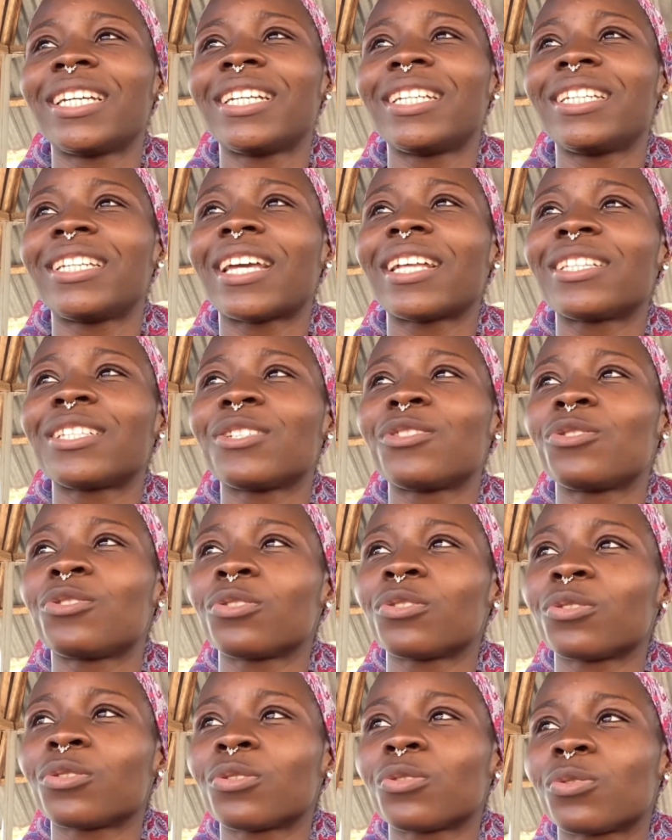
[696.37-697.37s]
that is
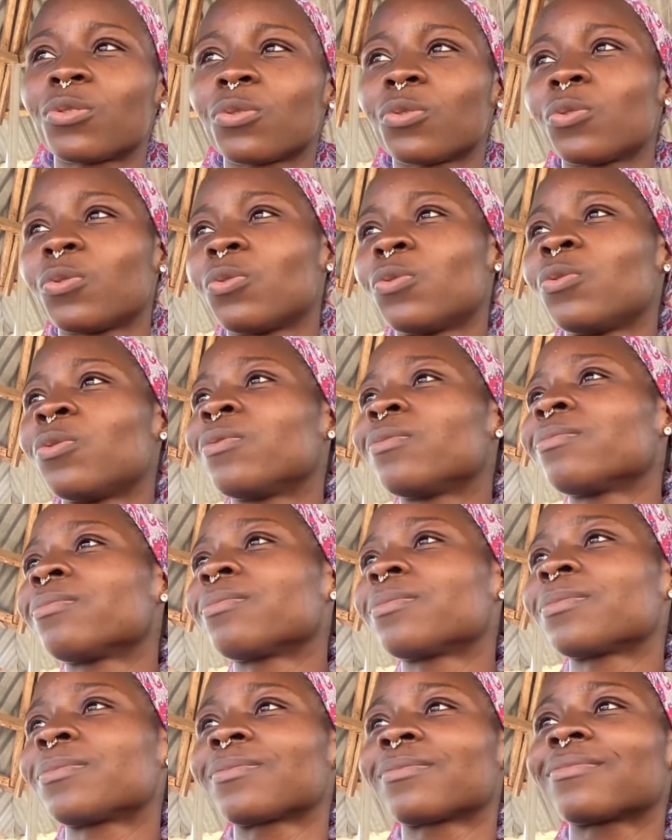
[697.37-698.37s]
just so
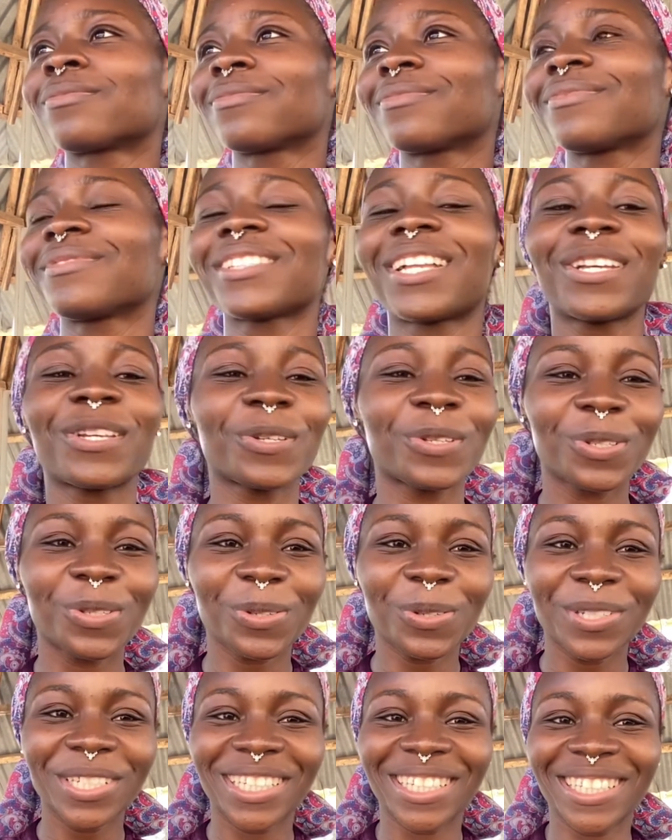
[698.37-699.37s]
it's
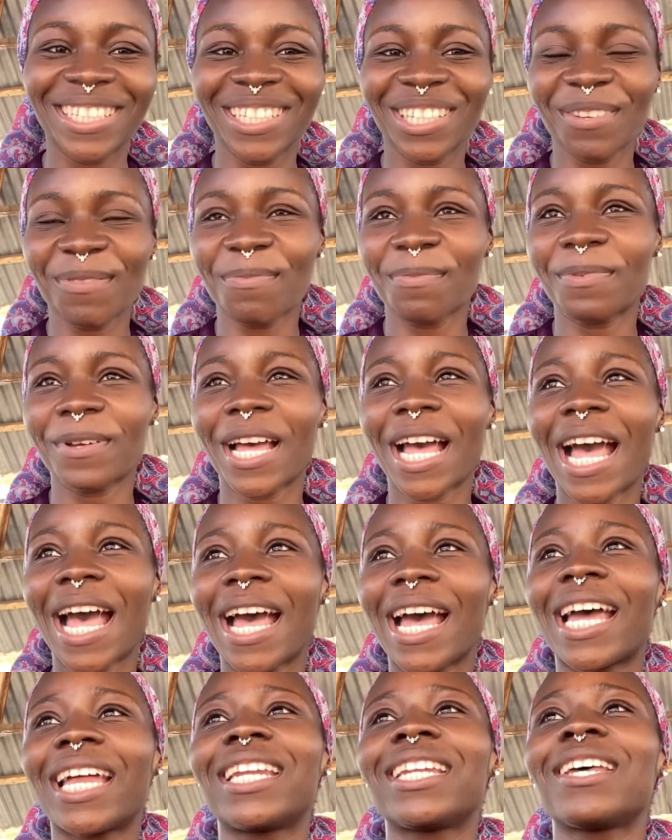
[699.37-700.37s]
so deep
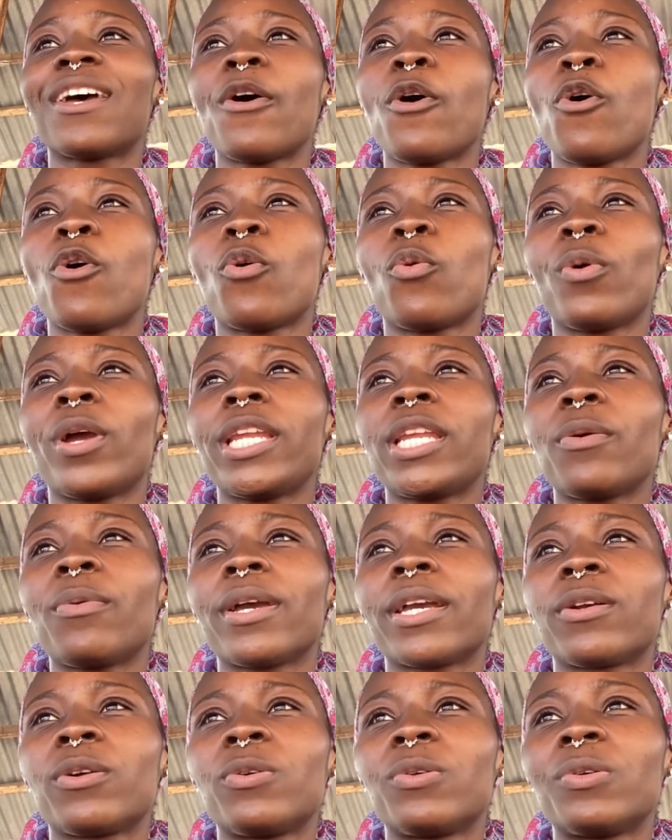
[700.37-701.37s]
and when they
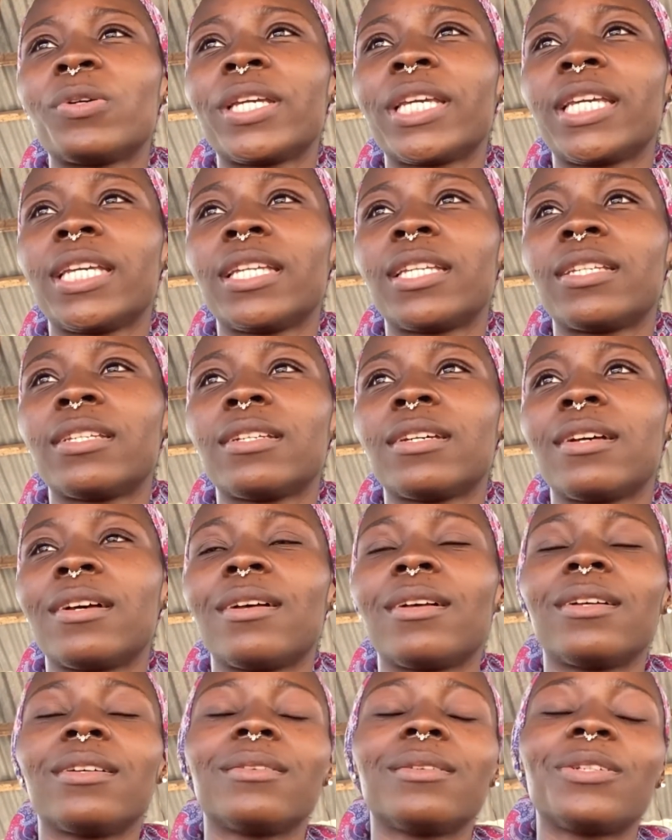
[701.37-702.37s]
were going
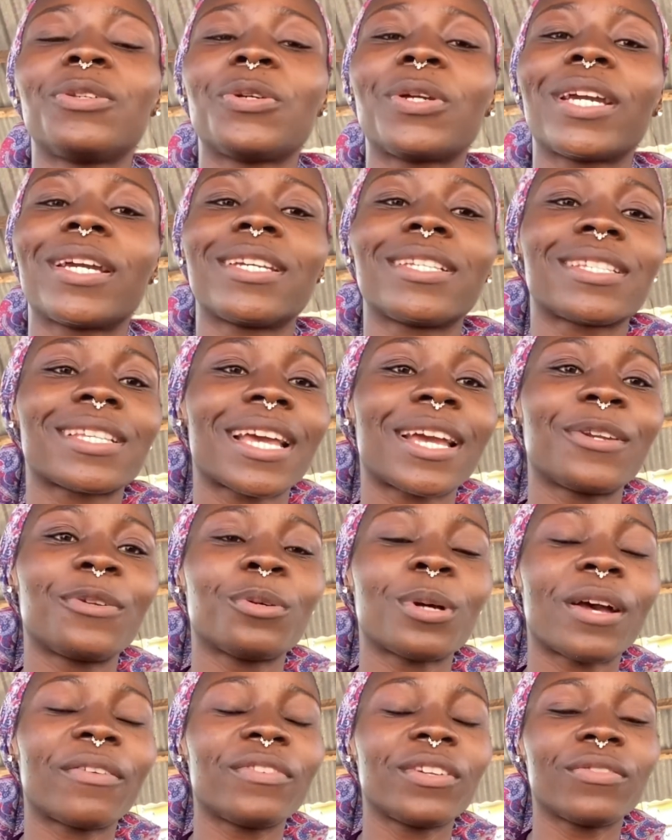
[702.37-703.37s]
you guys i
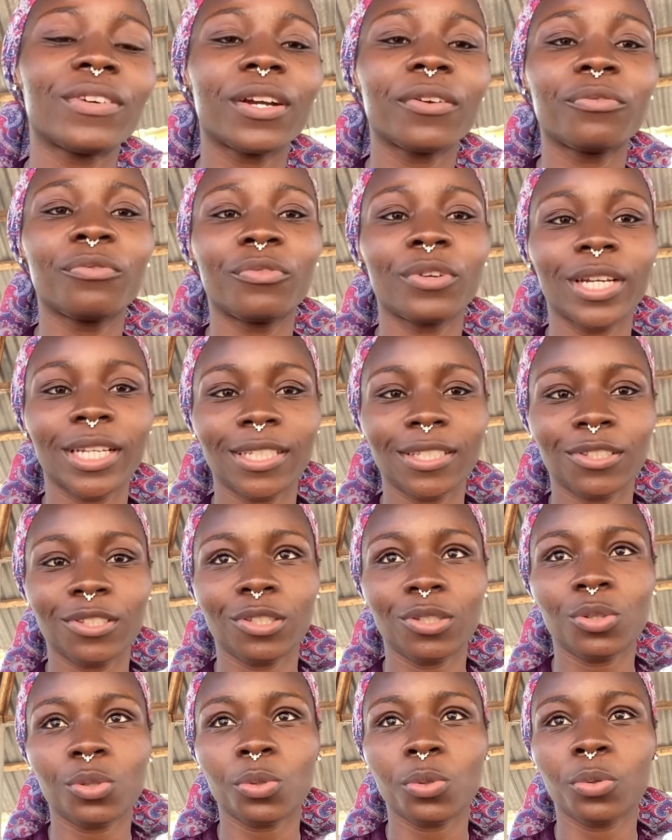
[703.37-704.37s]
don't i've never read
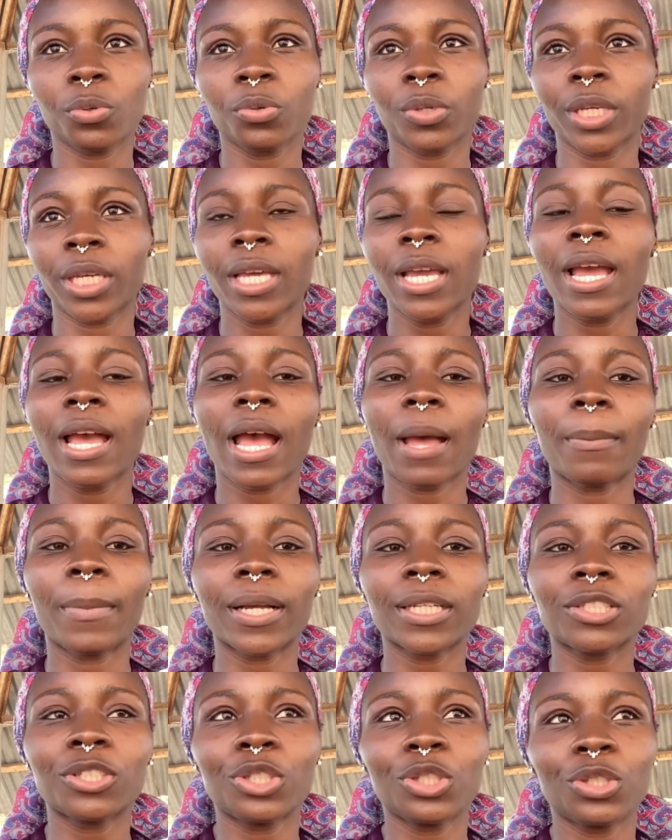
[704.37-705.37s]
this story i'm
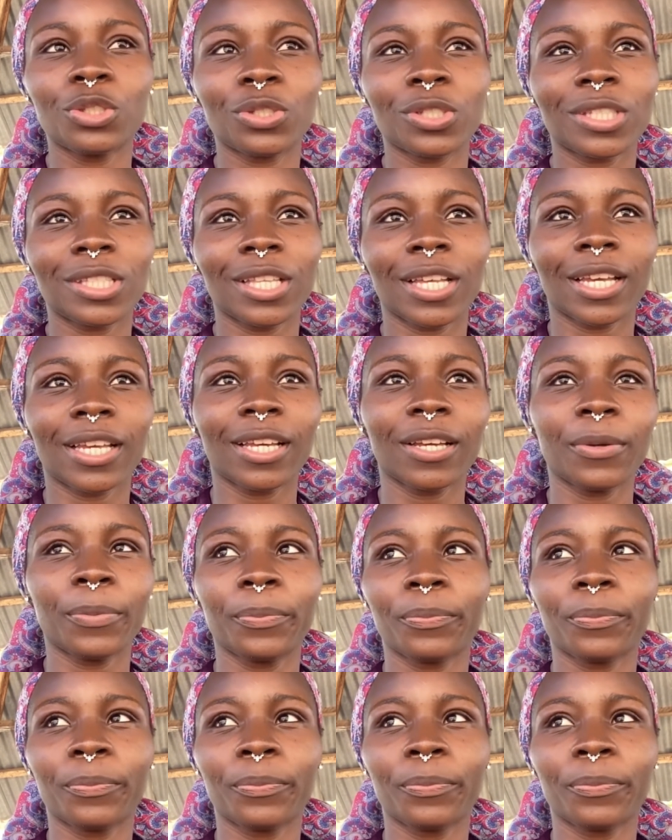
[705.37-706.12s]
actually just like